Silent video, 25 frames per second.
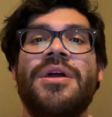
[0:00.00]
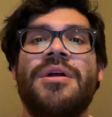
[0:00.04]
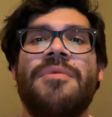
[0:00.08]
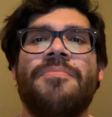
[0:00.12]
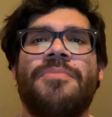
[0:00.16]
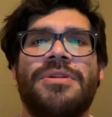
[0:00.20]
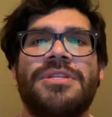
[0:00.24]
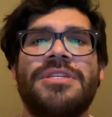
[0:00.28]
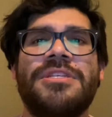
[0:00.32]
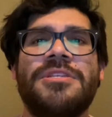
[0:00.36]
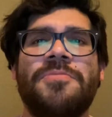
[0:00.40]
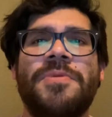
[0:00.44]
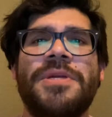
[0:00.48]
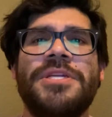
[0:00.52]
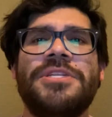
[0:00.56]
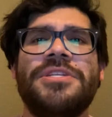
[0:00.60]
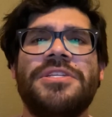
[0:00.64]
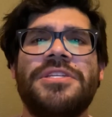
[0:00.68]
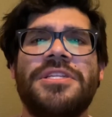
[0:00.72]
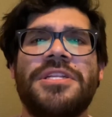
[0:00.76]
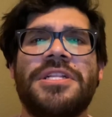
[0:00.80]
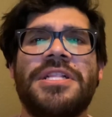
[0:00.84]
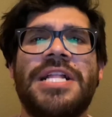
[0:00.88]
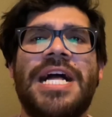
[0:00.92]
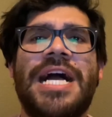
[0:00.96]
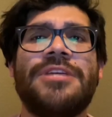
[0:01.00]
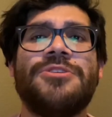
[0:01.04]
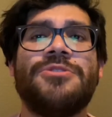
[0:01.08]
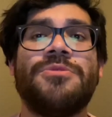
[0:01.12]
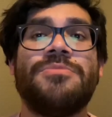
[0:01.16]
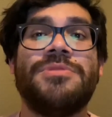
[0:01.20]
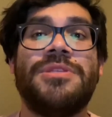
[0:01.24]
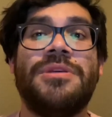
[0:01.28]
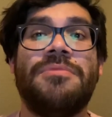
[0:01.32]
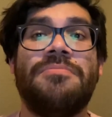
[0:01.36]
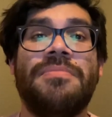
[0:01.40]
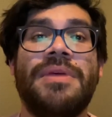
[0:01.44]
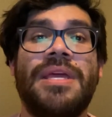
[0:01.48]
Participation in the classroom
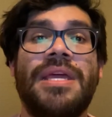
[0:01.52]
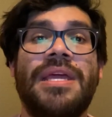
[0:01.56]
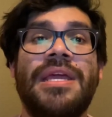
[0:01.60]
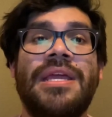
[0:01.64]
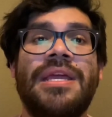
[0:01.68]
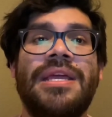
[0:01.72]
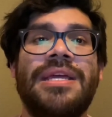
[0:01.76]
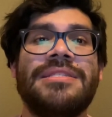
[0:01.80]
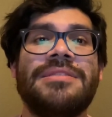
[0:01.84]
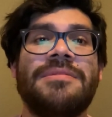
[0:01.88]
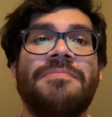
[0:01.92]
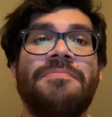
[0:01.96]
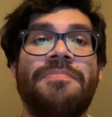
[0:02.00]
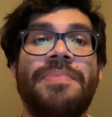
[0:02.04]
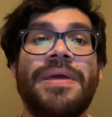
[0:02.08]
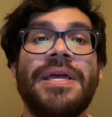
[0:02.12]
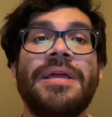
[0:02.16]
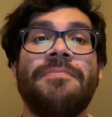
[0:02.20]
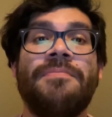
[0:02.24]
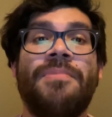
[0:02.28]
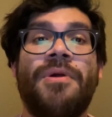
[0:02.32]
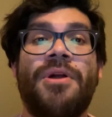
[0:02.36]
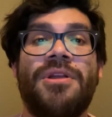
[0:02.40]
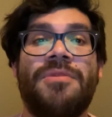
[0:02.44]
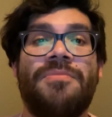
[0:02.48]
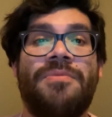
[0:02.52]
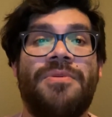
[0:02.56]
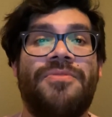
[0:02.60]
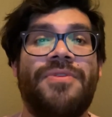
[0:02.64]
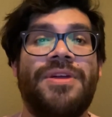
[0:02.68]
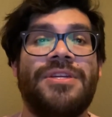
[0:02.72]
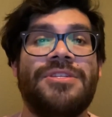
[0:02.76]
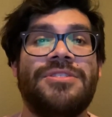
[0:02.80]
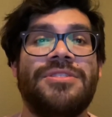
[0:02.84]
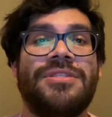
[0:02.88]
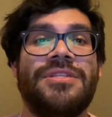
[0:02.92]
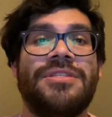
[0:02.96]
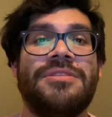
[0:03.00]
to me is a big part of
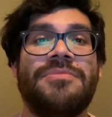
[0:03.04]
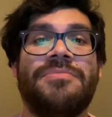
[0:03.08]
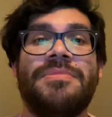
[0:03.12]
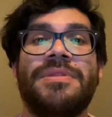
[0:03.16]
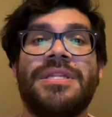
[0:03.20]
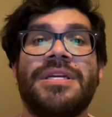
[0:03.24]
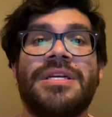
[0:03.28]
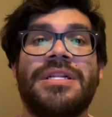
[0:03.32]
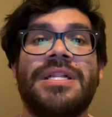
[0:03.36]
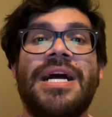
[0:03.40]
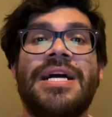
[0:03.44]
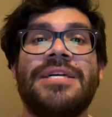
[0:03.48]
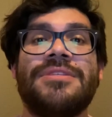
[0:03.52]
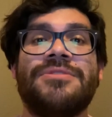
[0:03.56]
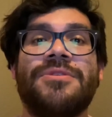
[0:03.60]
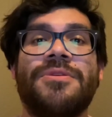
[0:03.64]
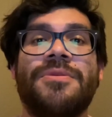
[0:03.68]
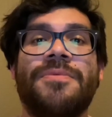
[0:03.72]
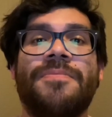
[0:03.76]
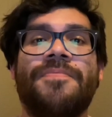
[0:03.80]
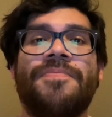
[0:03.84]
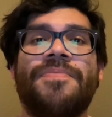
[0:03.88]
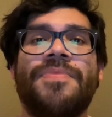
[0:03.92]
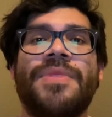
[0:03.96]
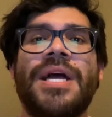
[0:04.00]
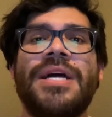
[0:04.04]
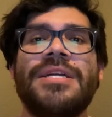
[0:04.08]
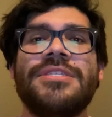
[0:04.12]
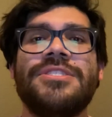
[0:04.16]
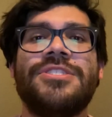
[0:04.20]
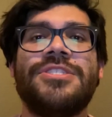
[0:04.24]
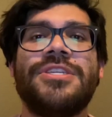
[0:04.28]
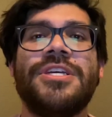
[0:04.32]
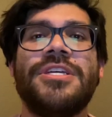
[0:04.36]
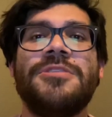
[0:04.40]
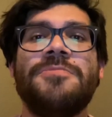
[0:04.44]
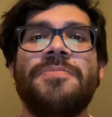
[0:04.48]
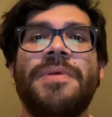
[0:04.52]
professionalism in the classroom, not
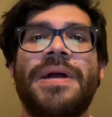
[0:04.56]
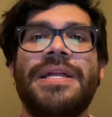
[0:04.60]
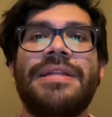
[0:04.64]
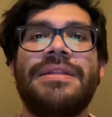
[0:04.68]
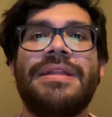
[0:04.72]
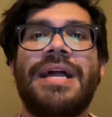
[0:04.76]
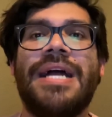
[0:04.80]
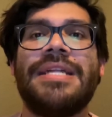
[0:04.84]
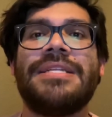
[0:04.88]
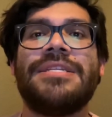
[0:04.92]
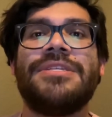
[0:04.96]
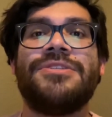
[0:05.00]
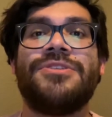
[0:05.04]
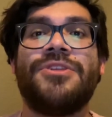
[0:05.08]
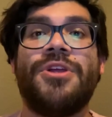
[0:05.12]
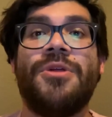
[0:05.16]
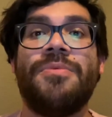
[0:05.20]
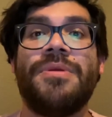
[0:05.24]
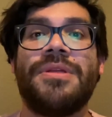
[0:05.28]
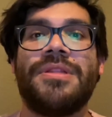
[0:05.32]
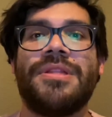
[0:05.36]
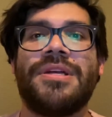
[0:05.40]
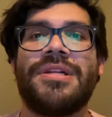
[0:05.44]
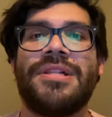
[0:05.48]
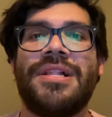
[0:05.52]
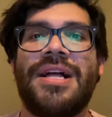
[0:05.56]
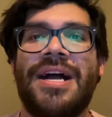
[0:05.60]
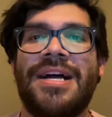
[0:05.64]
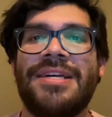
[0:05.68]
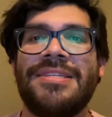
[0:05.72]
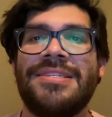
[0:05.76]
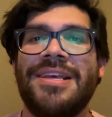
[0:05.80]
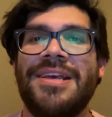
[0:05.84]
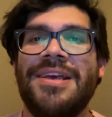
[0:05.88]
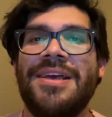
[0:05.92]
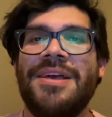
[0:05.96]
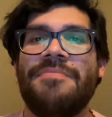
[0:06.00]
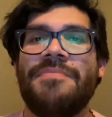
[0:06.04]
just by not disturbing the class,
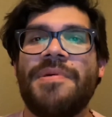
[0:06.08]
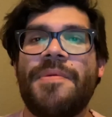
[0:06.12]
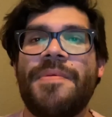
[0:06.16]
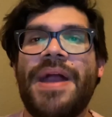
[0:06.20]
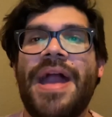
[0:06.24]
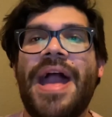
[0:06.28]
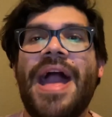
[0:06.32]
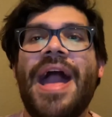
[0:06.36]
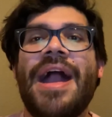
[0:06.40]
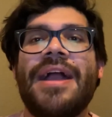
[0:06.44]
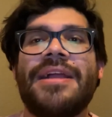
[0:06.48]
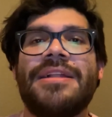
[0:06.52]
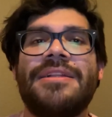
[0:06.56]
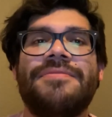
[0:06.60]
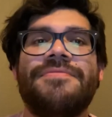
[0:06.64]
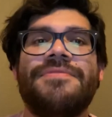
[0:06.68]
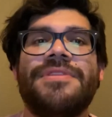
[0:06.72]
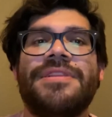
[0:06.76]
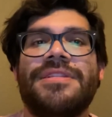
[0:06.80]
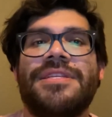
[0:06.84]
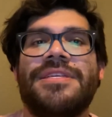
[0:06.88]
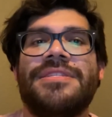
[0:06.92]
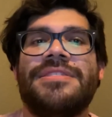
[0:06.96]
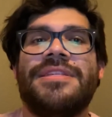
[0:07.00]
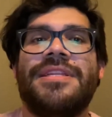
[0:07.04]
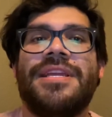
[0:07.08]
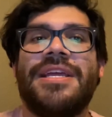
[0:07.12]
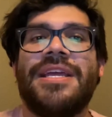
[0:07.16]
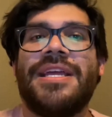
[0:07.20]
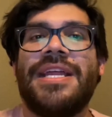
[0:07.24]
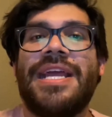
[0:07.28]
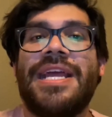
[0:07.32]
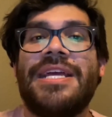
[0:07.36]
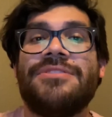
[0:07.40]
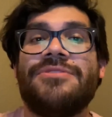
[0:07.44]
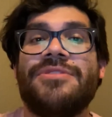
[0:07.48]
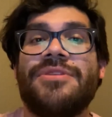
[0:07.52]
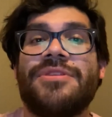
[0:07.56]
but by actively listening
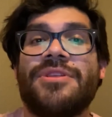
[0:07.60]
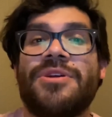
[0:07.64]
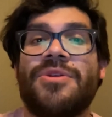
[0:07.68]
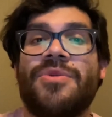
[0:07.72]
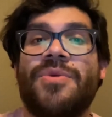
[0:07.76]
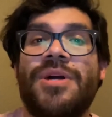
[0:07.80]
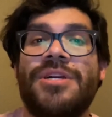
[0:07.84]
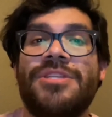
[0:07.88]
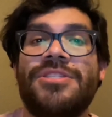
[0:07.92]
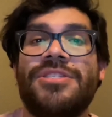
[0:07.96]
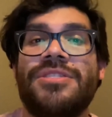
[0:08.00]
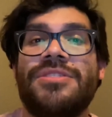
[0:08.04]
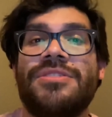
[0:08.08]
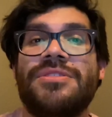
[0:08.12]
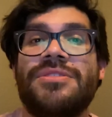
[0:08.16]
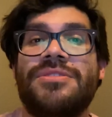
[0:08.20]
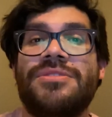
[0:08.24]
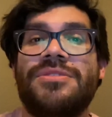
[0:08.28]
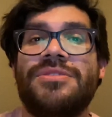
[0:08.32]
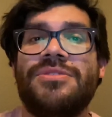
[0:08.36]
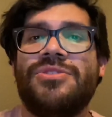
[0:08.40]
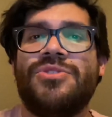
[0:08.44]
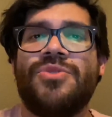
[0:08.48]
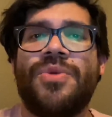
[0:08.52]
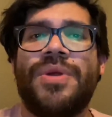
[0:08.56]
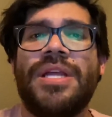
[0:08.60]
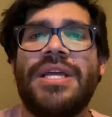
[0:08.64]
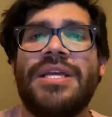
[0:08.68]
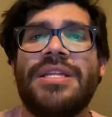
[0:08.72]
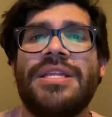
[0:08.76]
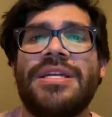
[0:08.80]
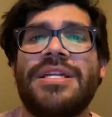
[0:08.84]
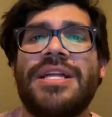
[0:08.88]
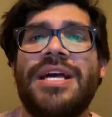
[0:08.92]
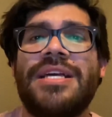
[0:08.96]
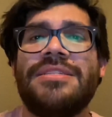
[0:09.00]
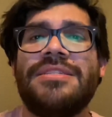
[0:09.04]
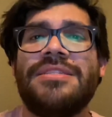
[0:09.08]
and answering the questions, joining in the
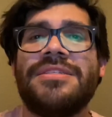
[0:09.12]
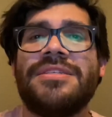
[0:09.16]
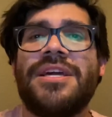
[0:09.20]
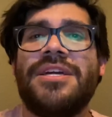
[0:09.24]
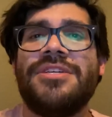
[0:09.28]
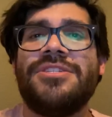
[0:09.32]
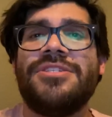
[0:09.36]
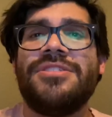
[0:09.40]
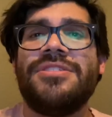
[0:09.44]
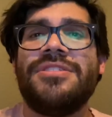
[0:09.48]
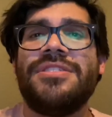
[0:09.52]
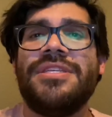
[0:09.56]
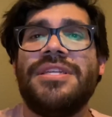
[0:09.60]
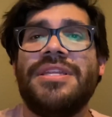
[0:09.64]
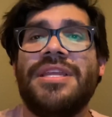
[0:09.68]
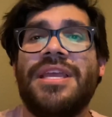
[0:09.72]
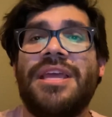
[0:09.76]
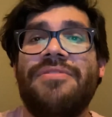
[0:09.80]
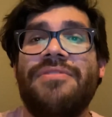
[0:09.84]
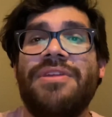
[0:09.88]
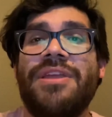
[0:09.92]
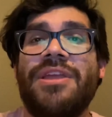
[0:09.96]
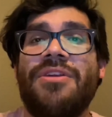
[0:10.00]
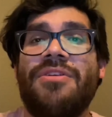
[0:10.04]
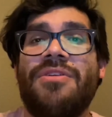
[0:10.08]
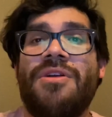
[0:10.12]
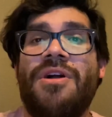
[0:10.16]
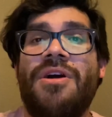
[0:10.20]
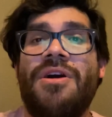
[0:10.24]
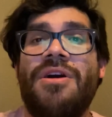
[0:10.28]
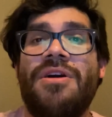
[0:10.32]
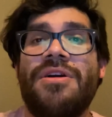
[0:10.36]
class discussions, and giving your all